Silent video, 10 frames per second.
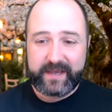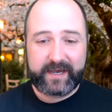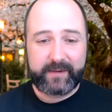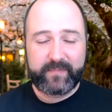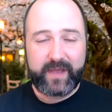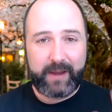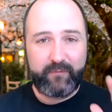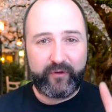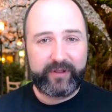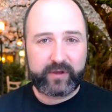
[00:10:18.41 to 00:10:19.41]
I'm
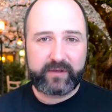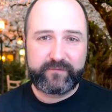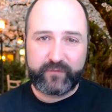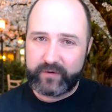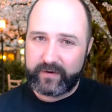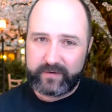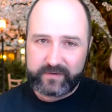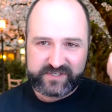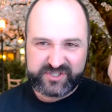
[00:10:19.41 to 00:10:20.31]
really looking for